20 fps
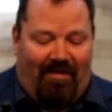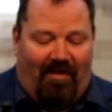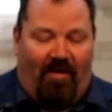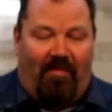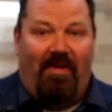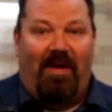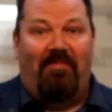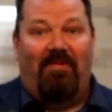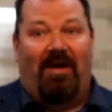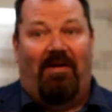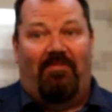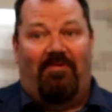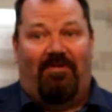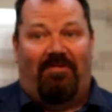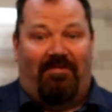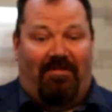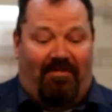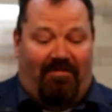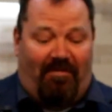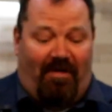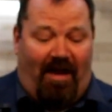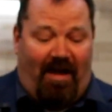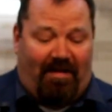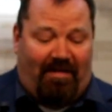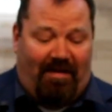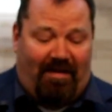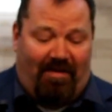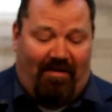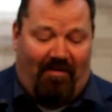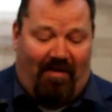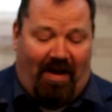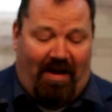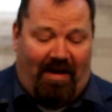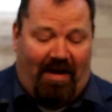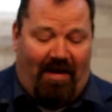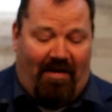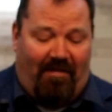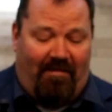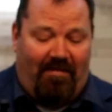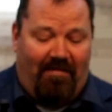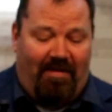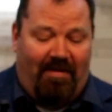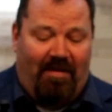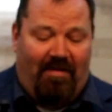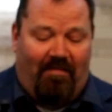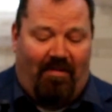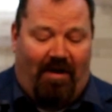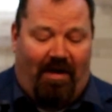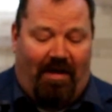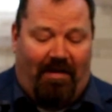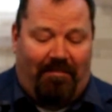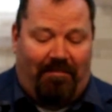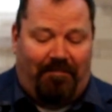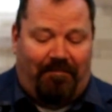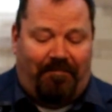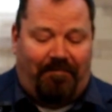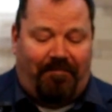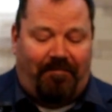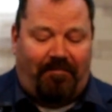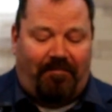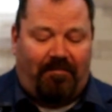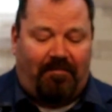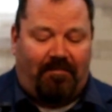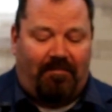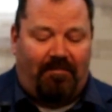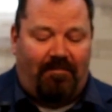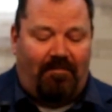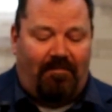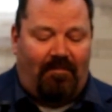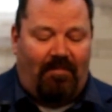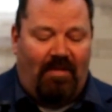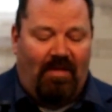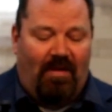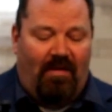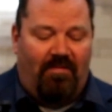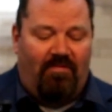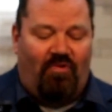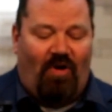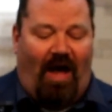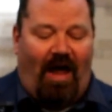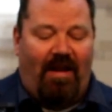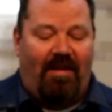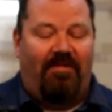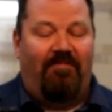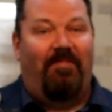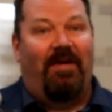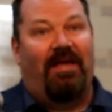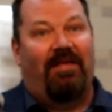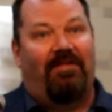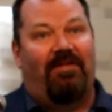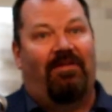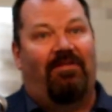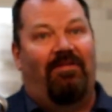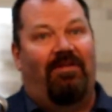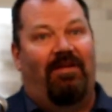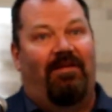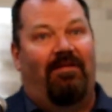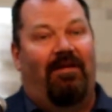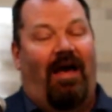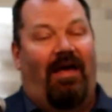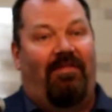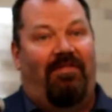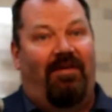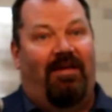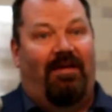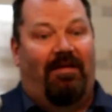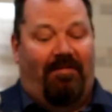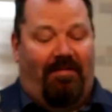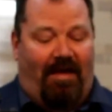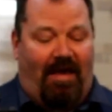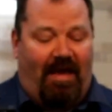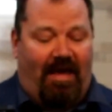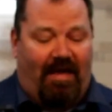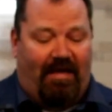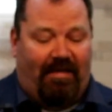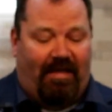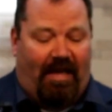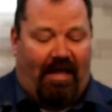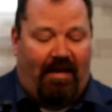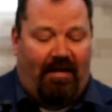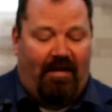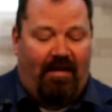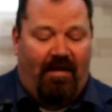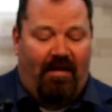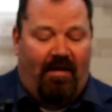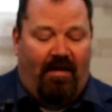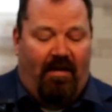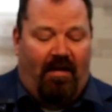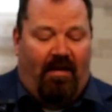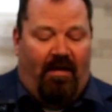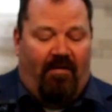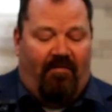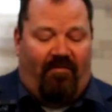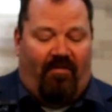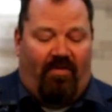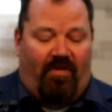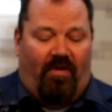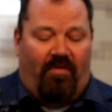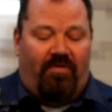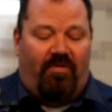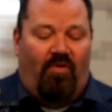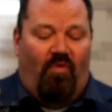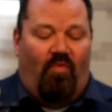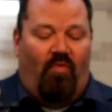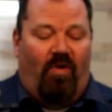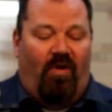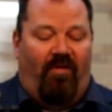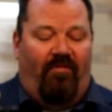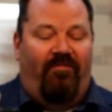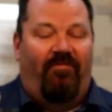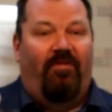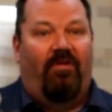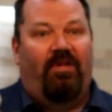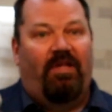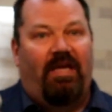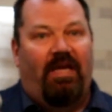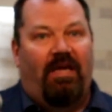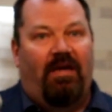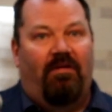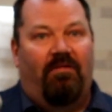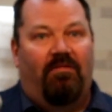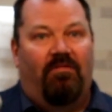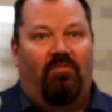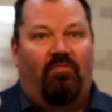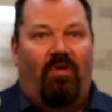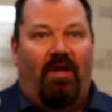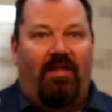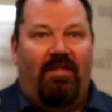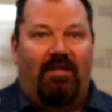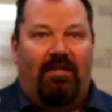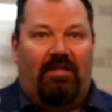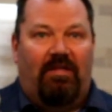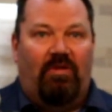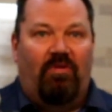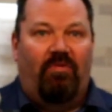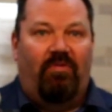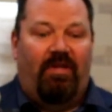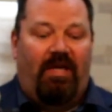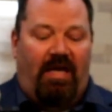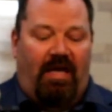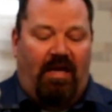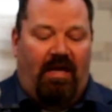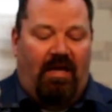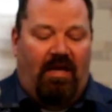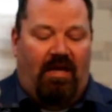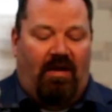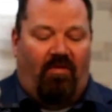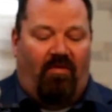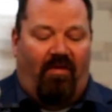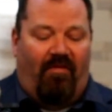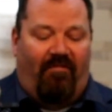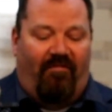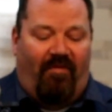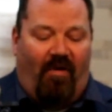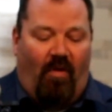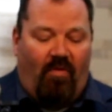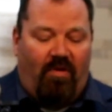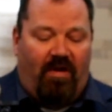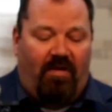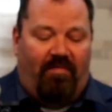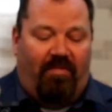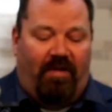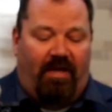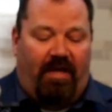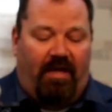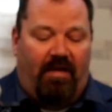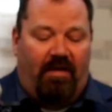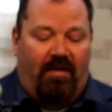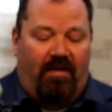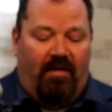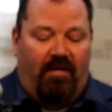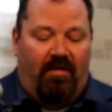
or maybe I'm just distracting you right now. But John is basically, I think, saying that for those who willfully, resolutely, irrevocably